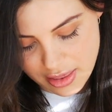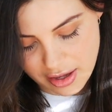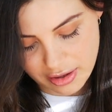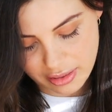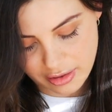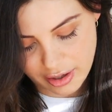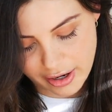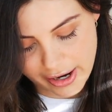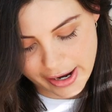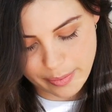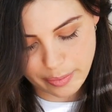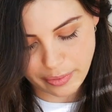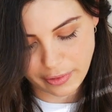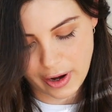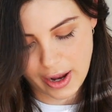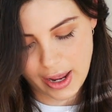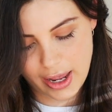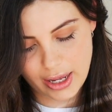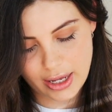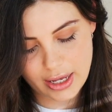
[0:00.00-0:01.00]
thing that I
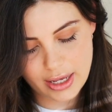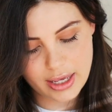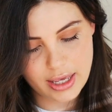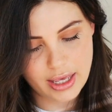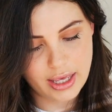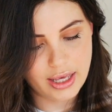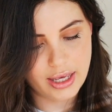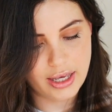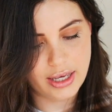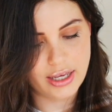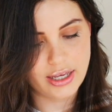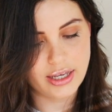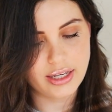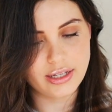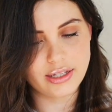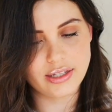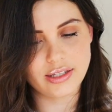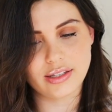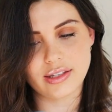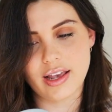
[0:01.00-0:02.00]
bring
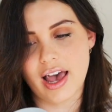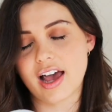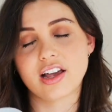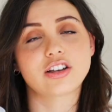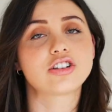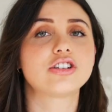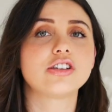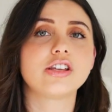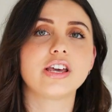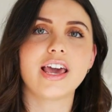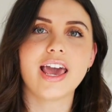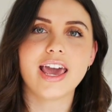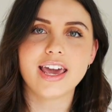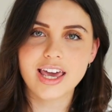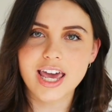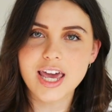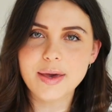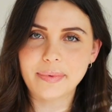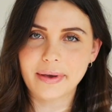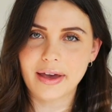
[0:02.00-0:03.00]
is actually
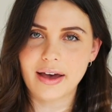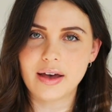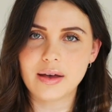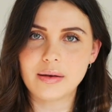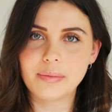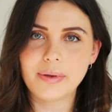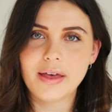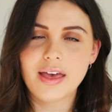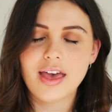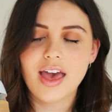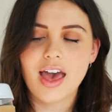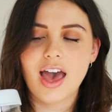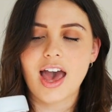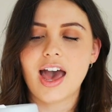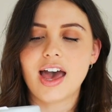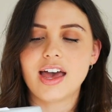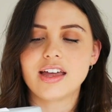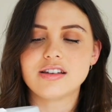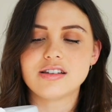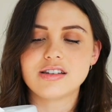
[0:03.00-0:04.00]
a keep cup,
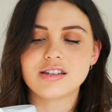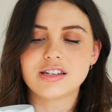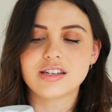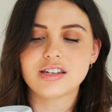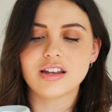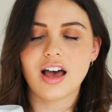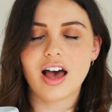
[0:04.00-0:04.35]
and